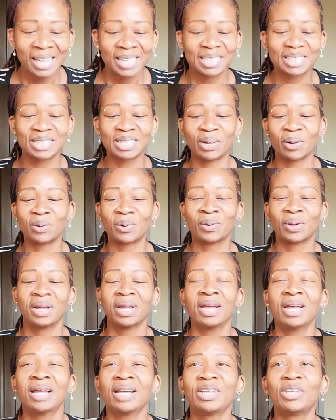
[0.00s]
So
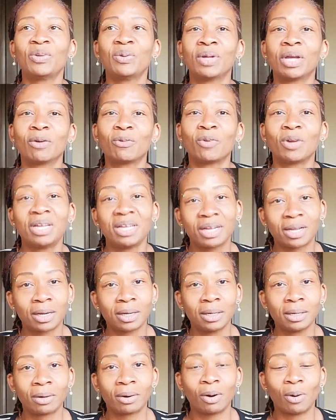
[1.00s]
you get really
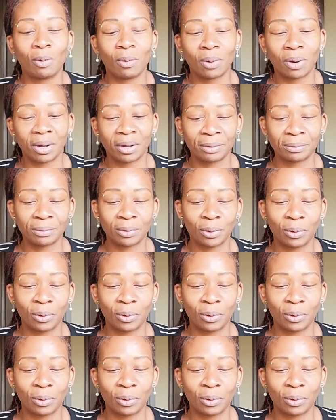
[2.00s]
clear on